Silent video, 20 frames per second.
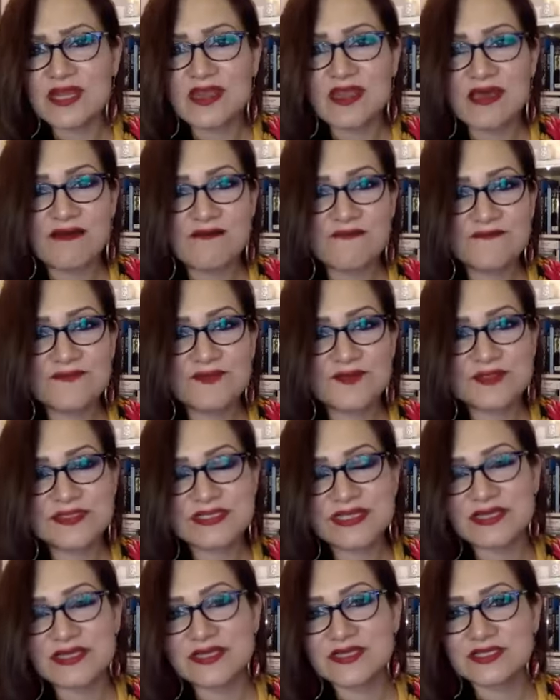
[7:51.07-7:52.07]
loved those
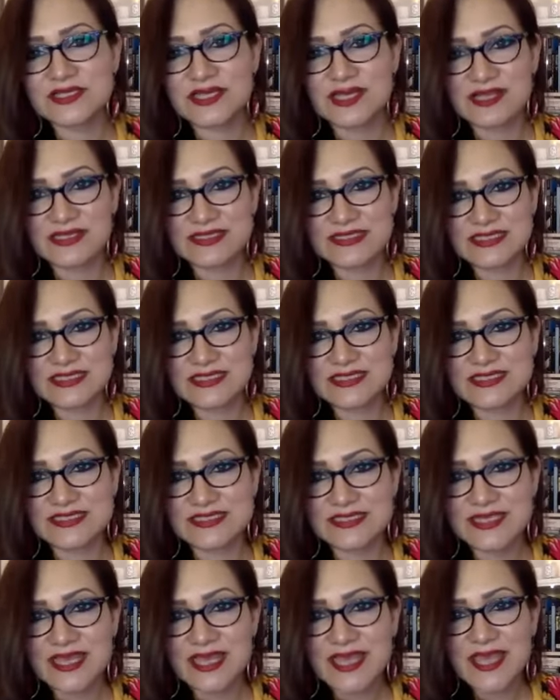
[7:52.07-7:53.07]
English classes.